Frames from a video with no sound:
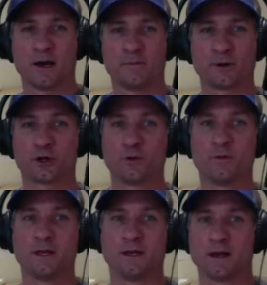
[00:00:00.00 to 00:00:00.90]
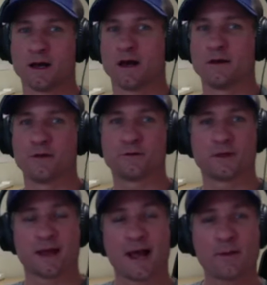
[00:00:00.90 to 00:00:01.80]
there could be another thing
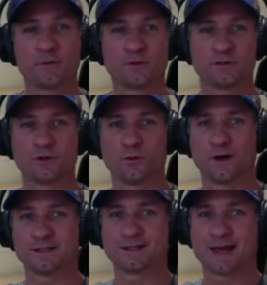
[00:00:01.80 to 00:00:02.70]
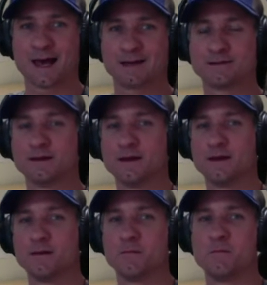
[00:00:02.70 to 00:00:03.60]
that happens to us that
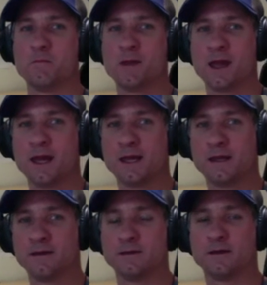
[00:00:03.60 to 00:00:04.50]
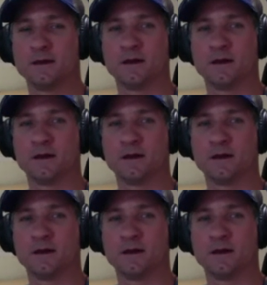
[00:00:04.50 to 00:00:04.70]
may